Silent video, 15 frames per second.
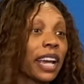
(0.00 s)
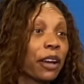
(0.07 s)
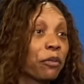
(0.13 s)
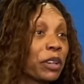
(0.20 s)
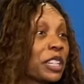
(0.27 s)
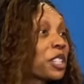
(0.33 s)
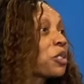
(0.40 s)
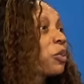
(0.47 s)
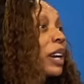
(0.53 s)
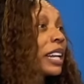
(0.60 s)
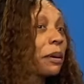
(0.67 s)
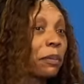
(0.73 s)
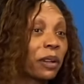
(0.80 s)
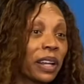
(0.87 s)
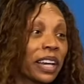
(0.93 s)
and we just ran
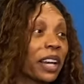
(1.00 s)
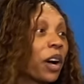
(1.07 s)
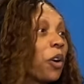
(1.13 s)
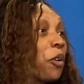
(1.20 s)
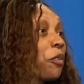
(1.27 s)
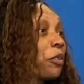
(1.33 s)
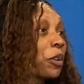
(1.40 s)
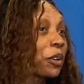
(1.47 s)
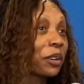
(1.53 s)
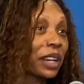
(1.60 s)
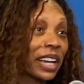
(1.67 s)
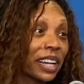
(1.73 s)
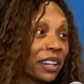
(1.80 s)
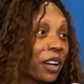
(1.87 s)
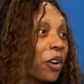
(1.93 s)
a play over
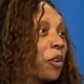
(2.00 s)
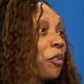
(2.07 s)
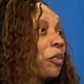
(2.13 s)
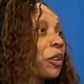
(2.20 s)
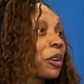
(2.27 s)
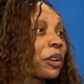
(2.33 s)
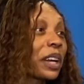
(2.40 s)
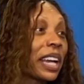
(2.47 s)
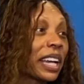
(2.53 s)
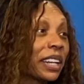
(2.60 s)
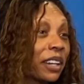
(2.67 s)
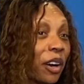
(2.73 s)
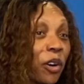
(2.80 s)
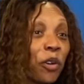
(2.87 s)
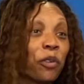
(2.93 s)
and over
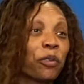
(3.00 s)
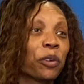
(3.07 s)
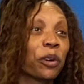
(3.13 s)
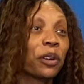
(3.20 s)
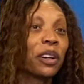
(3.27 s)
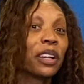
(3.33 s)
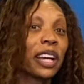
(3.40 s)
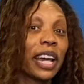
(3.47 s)
and over.